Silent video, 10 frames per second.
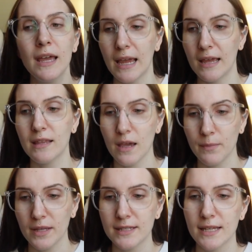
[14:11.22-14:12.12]
in the
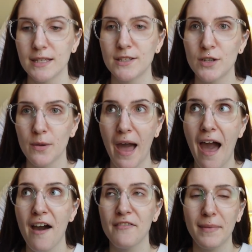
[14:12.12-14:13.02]
ambulances to
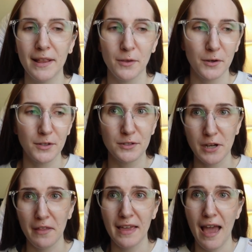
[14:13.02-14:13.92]
have my little
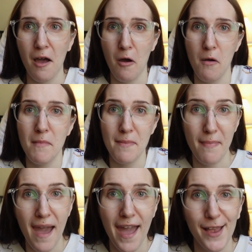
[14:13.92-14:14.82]
jellycat on my
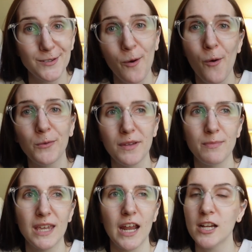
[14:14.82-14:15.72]
bag to hold with
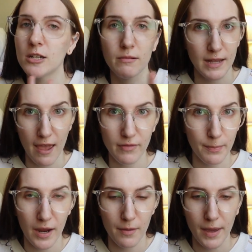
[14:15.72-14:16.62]
me. And I showed it to every
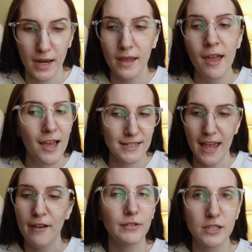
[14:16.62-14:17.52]
paramedic,
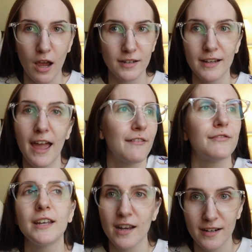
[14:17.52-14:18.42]
to every doctor,
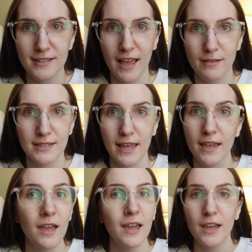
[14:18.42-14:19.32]
every nurse. I was like,
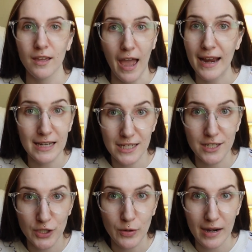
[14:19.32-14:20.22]
I need to
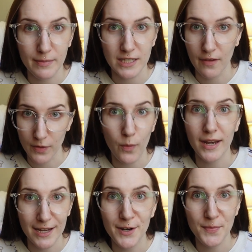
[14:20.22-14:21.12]
distract myself. You want
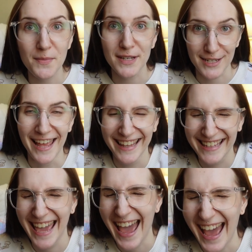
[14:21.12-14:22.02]
to hear about my
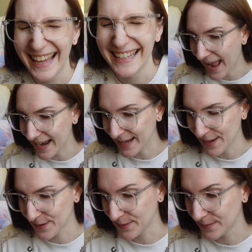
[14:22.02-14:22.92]
jellycat?
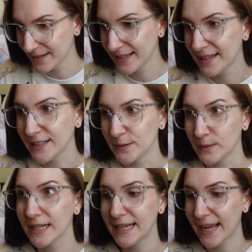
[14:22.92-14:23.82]
Anywho,
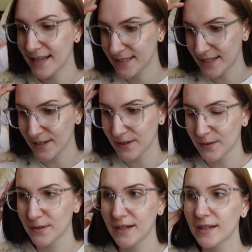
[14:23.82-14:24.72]
we're gonna get
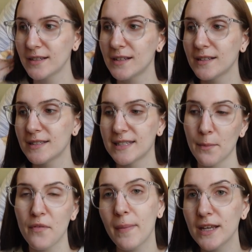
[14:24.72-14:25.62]
to
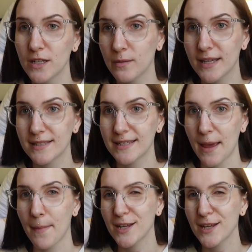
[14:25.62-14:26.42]
some of my newest and my